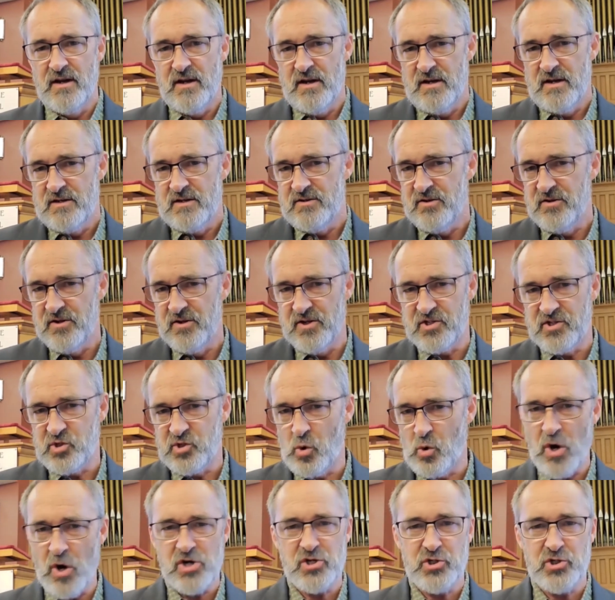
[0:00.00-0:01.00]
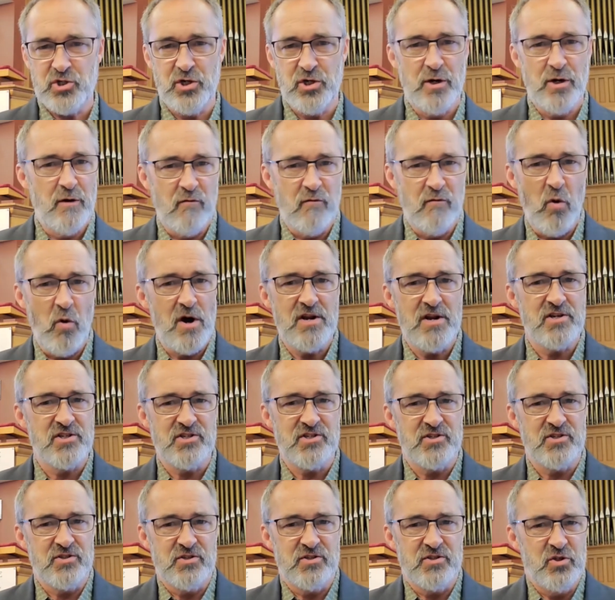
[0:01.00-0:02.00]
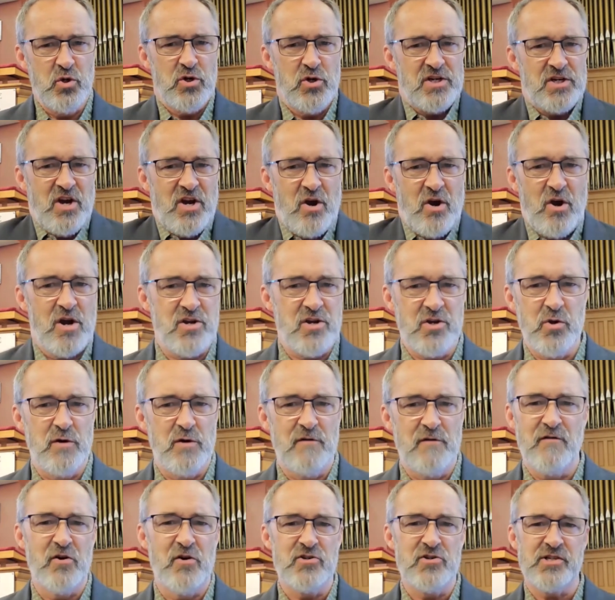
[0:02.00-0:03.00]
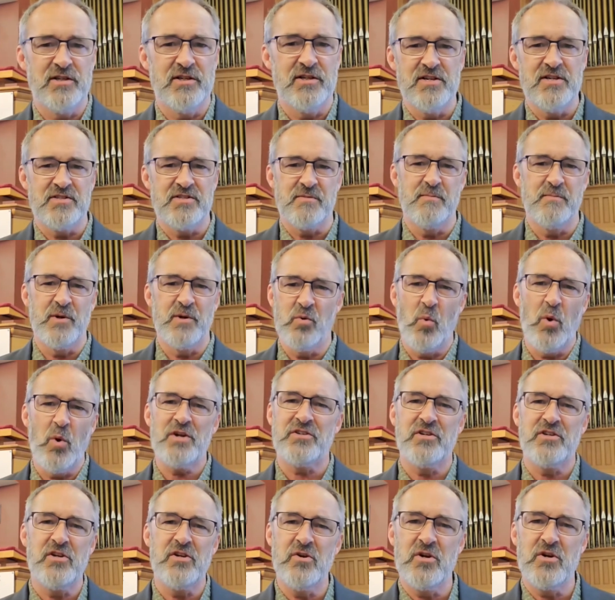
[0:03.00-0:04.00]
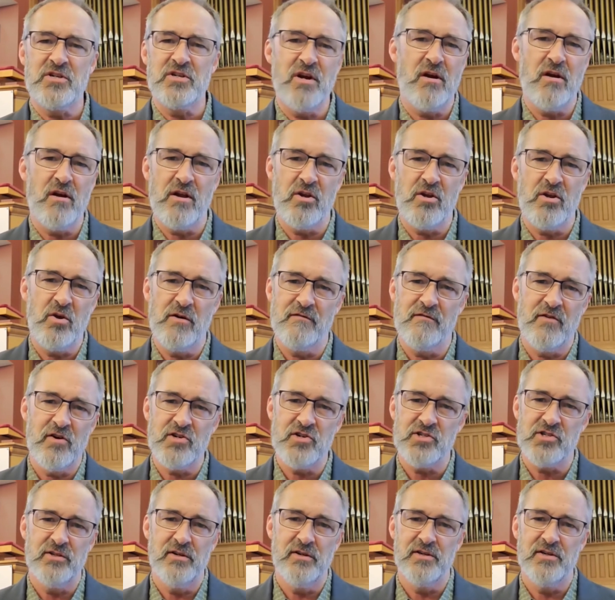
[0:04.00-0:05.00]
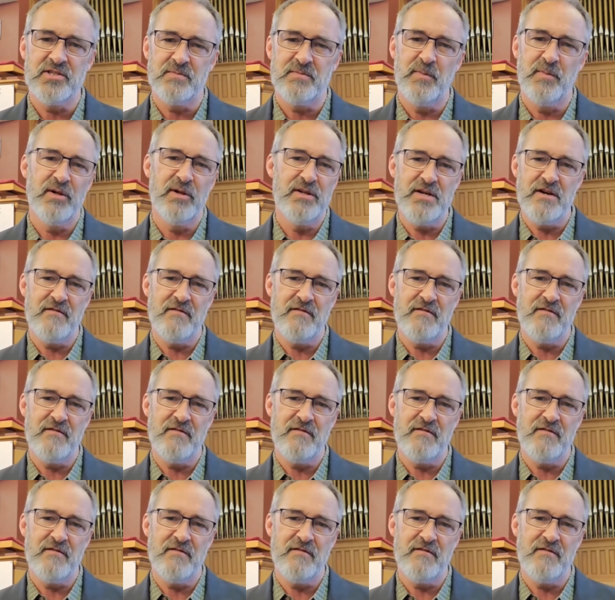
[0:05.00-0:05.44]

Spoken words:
to this question of what is Unitarian Universalism and what do Unitarian Universalists believe.